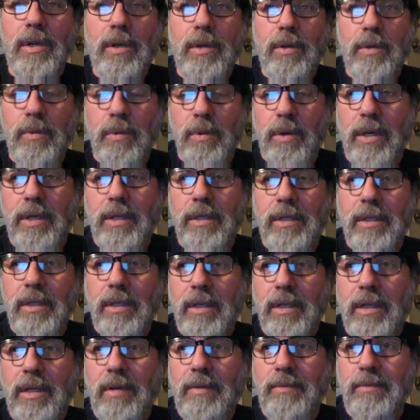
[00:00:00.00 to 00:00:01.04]
running the
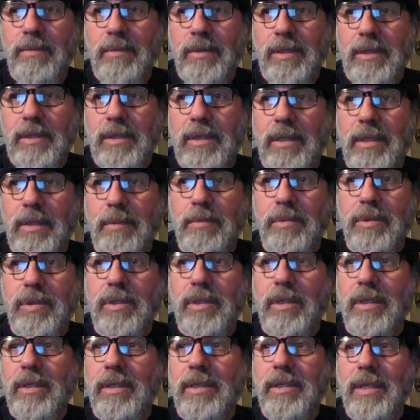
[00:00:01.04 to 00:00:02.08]
government,
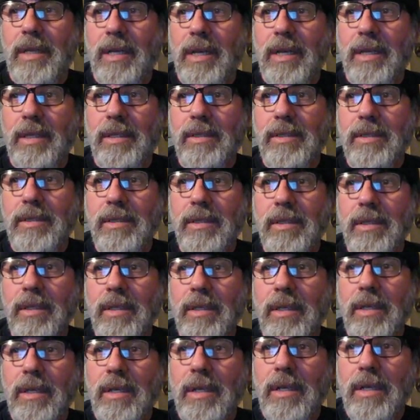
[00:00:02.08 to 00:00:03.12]
10% tax
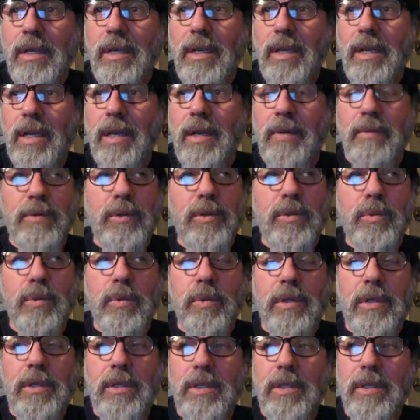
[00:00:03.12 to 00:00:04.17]
every
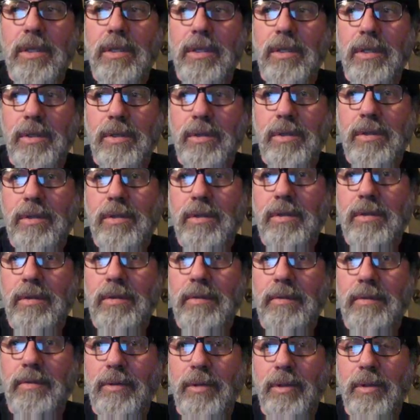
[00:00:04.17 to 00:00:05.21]
3 years
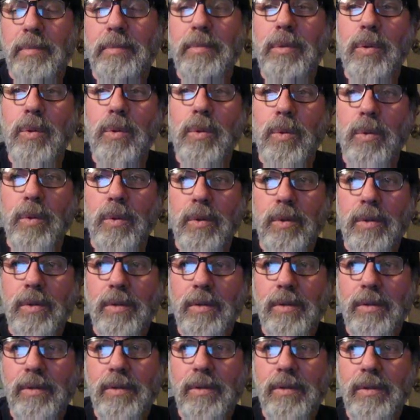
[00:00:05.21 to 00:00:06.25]
for the poor,
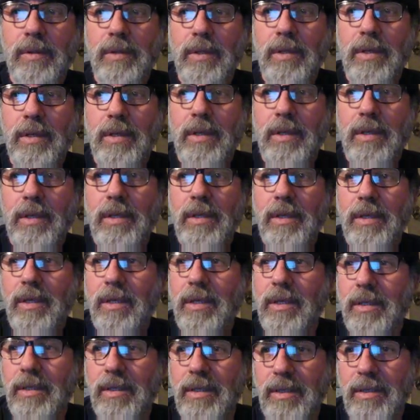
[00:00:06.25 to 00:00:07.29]

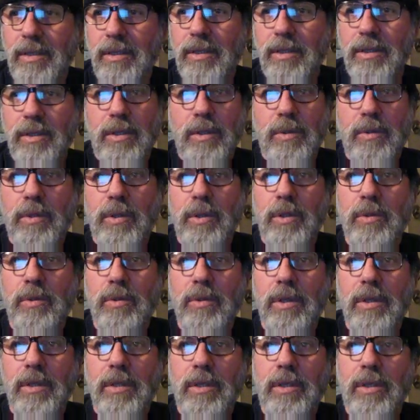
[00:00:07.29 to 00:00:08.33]
conditions on who
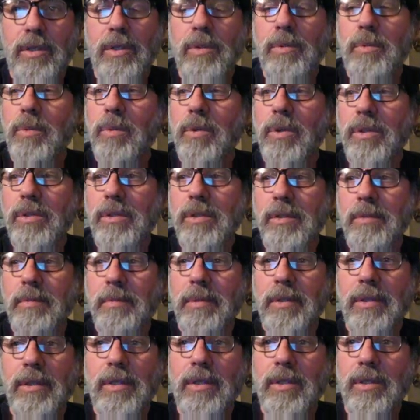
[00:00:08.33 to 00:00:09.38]
they could worship
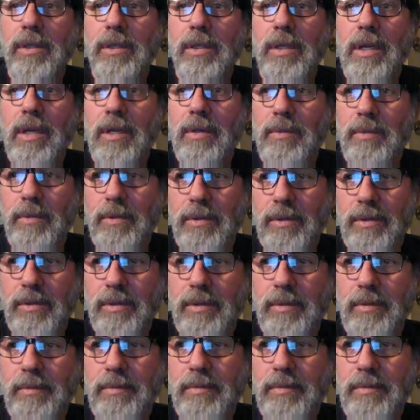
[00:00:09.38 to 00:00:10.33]
and could not worship.